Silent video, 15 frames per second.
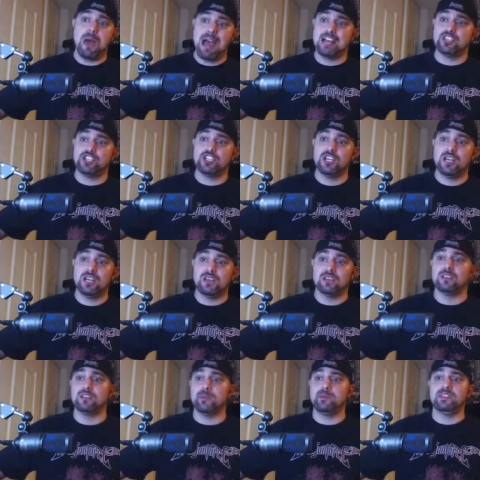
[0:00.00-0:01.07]
a match
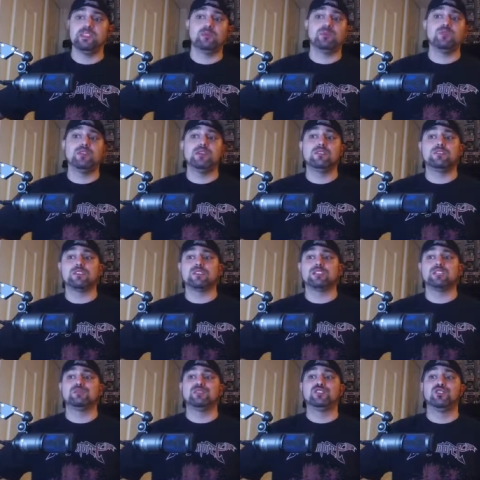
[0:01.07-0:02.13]
that the WWE
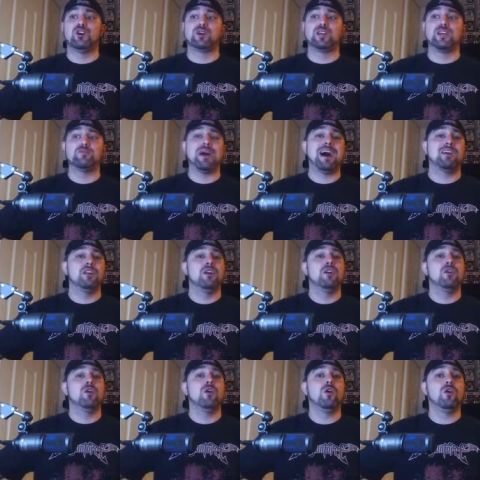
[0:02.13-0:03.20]
Universe has been talking about
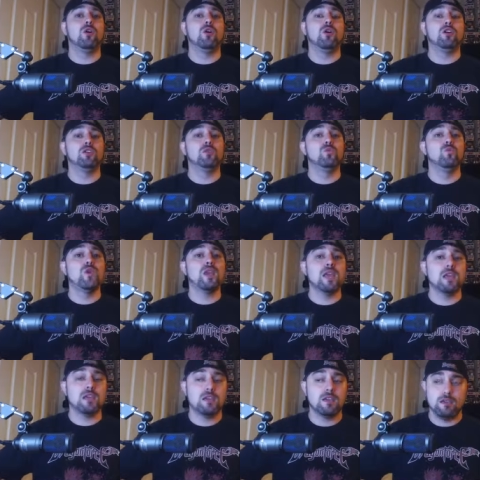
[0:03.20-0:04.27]
all
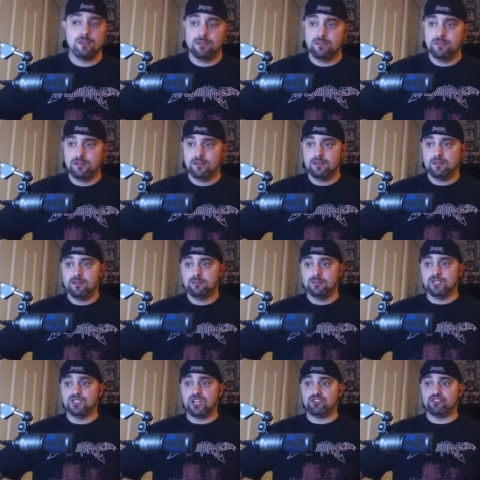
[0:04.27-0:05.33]
week.
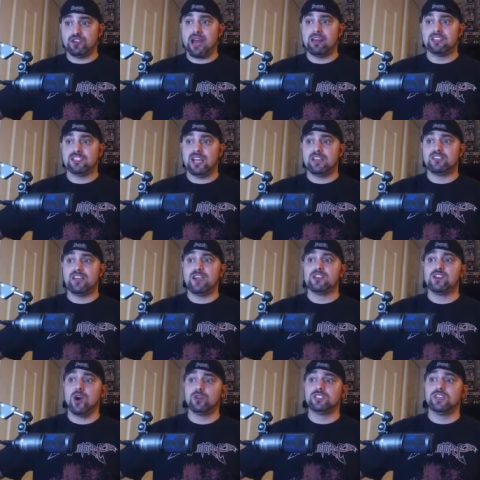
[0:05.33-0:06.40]
But Cedric Alexander
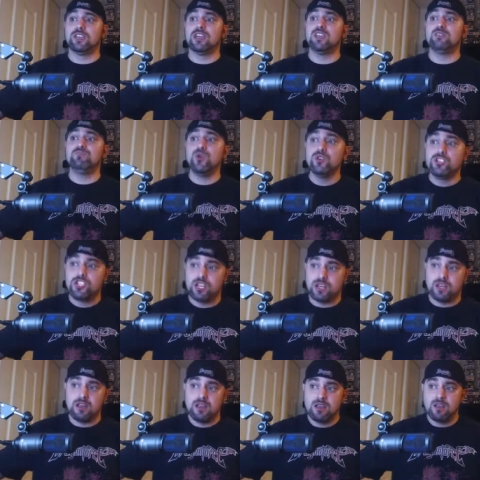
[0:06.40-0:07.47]
and Kota
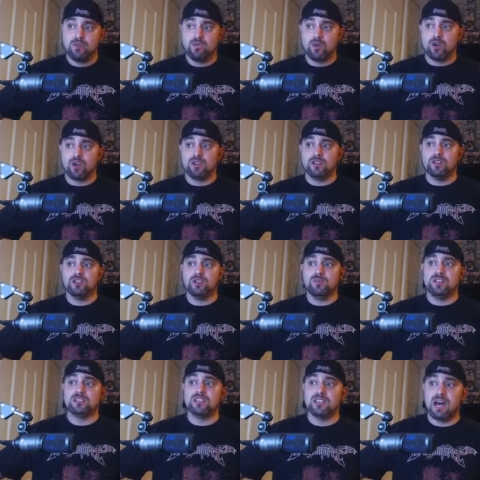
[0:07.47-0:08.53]
Ibushi weren't
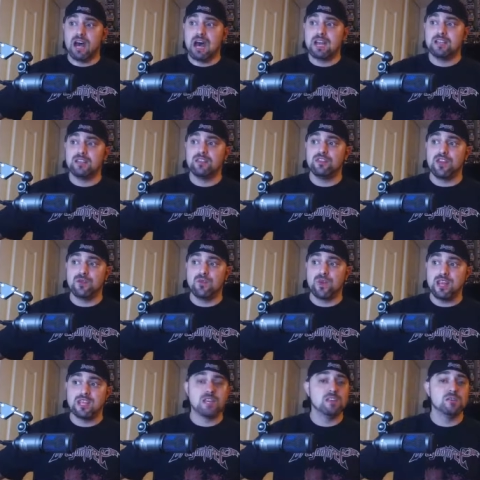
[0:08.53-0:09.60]
to be denied their
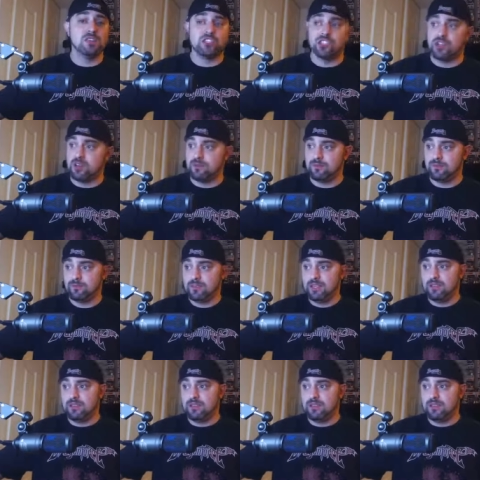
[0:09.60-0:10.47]
week in the sun.